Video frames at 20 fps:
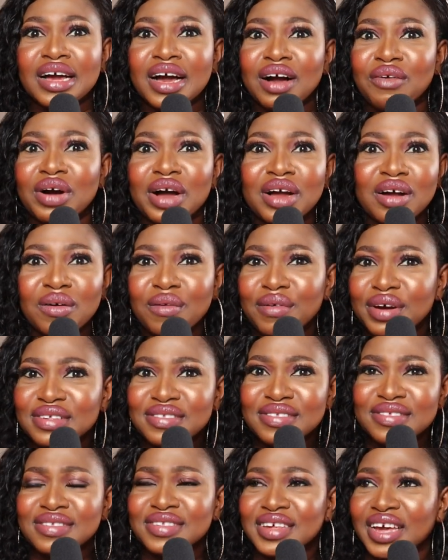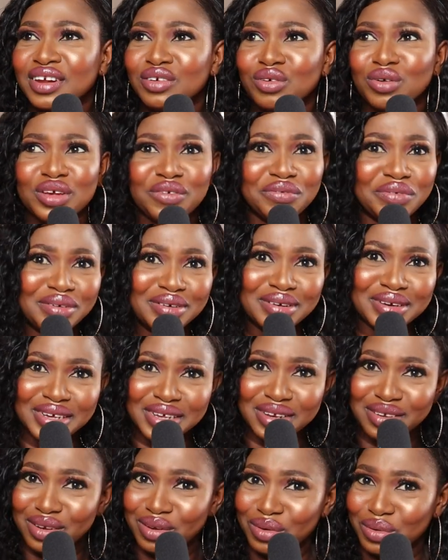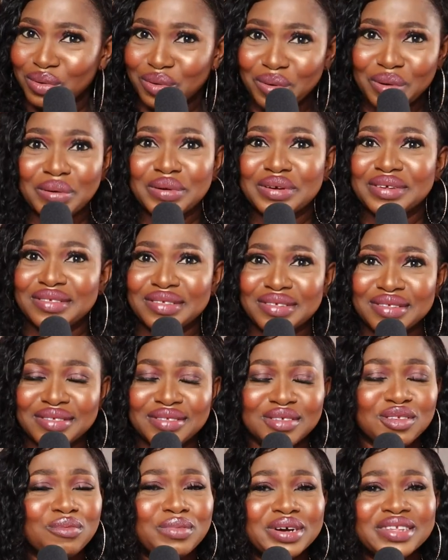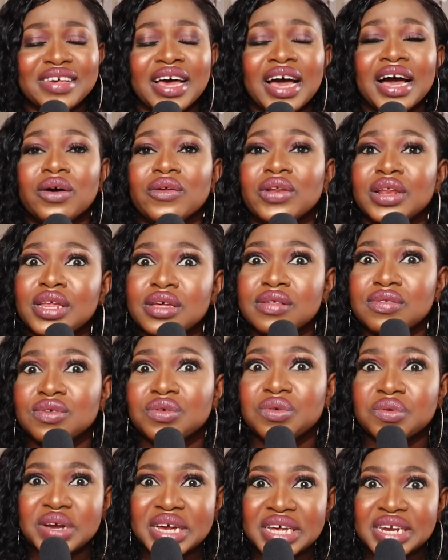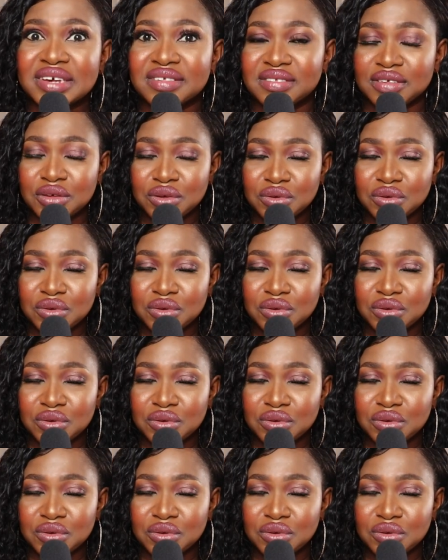our currencies are not even in the local currencies. No matter how little you earn as